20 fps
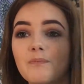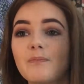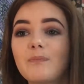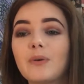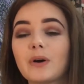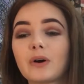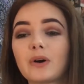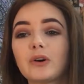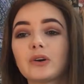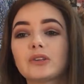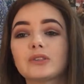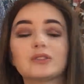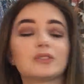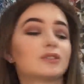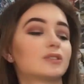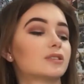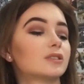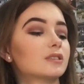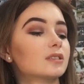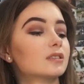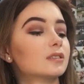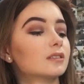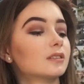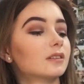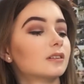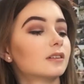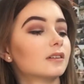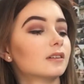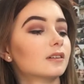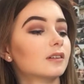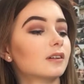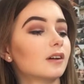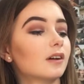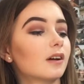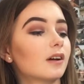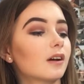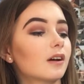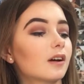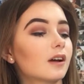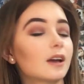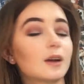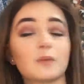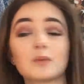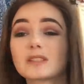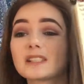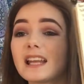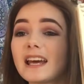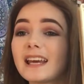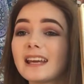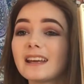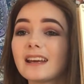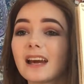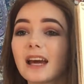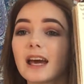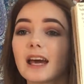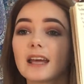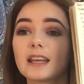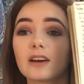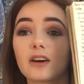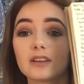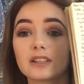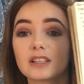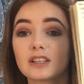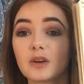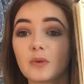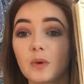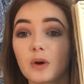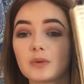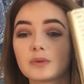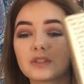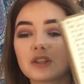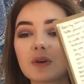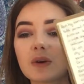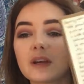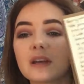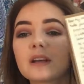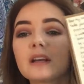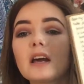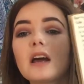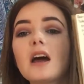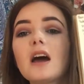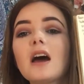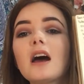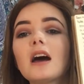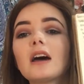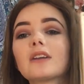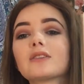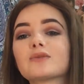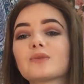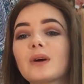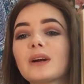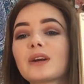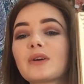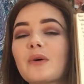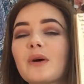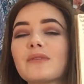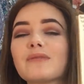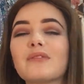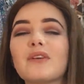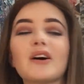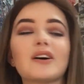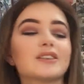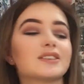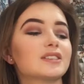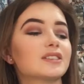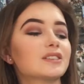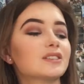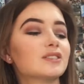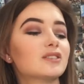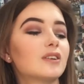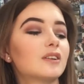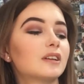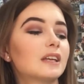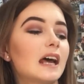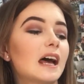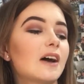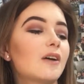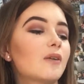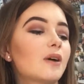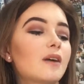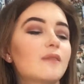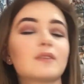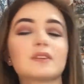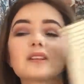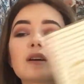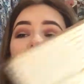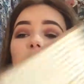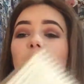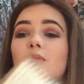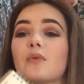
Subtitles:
because it was late and I didn't know what I was doing, and I was writing quite fast. So now, every time I'm